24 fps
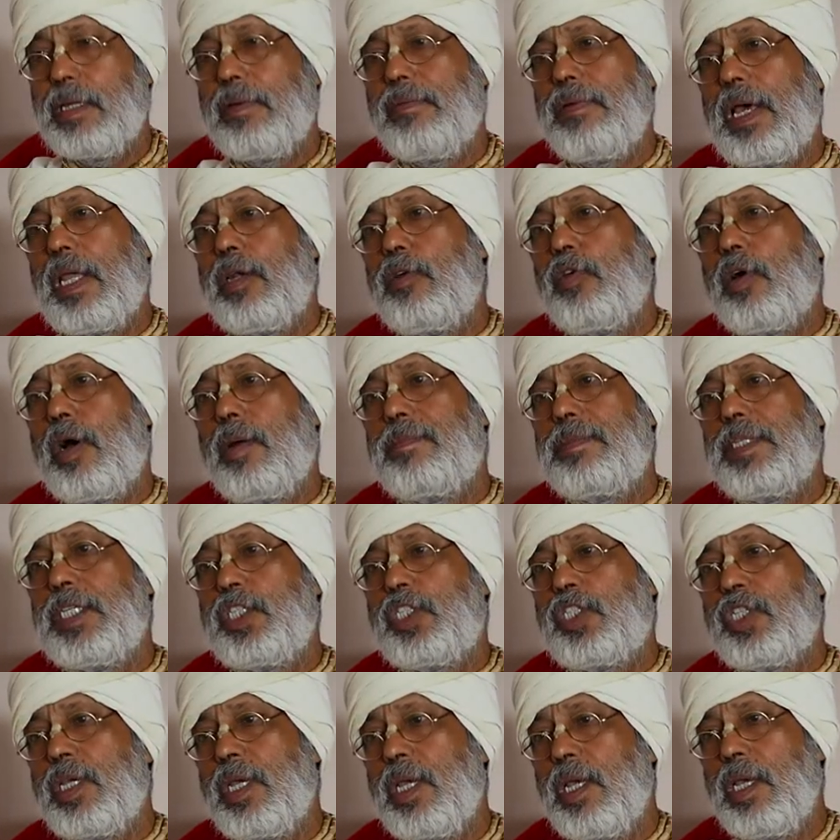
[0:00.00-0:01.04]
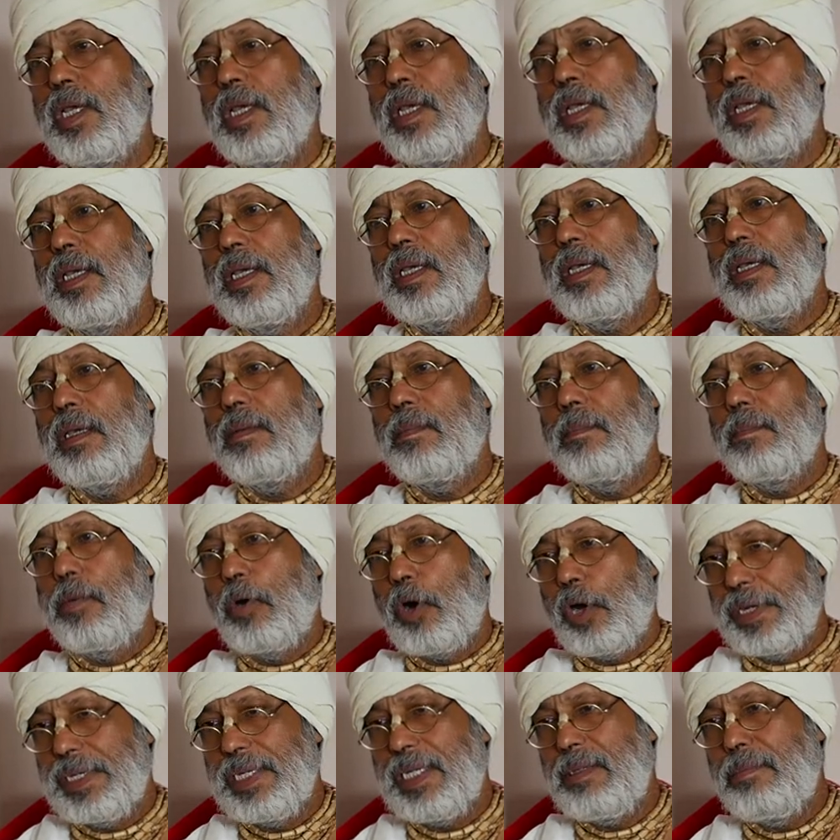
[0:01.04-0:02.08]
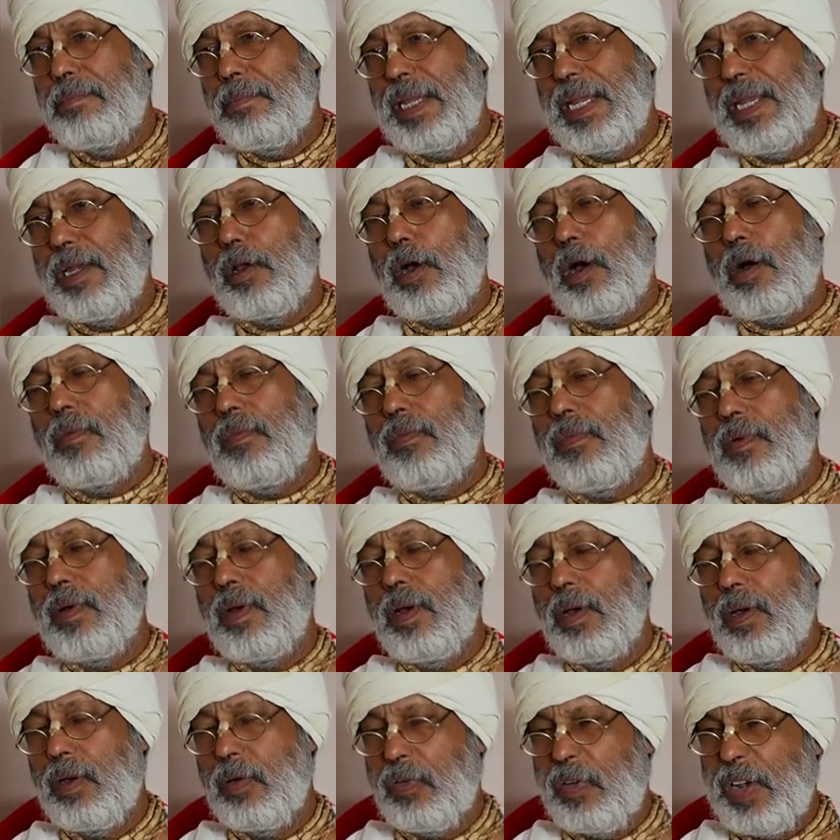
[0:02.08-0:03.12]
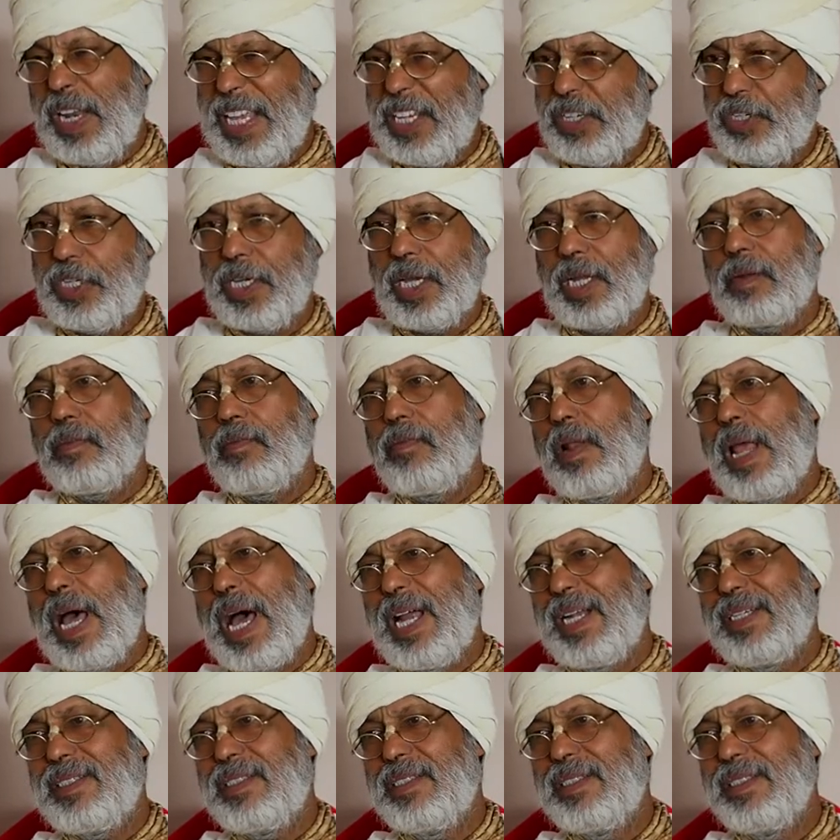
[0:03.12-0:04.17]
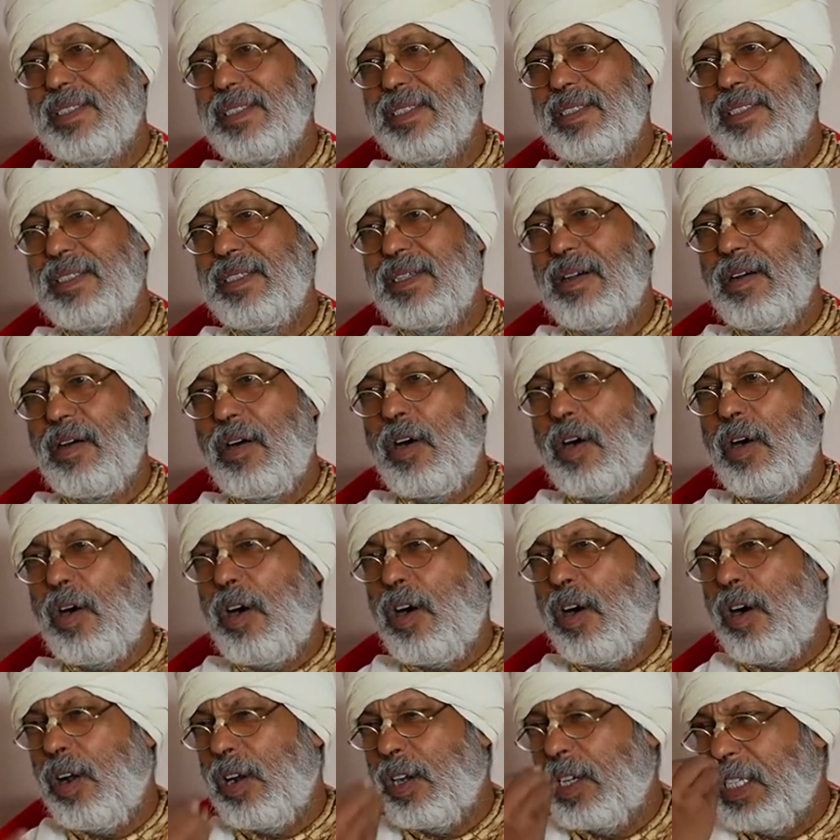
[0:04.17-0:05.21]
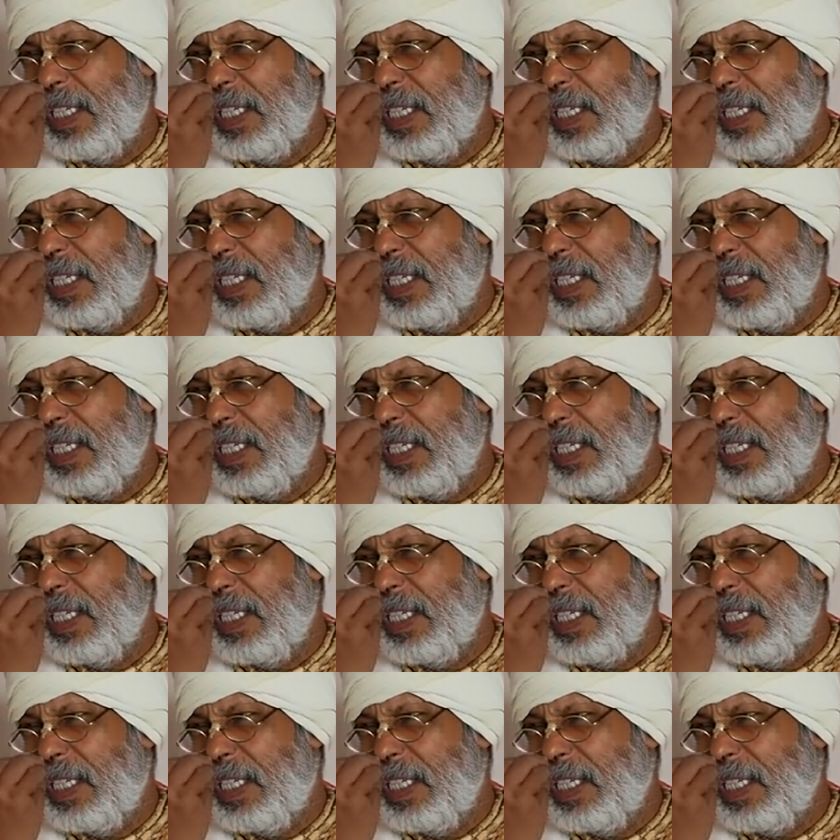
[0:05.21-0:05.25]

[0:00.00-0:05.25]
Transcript: the value of this body made of flesh and blood? all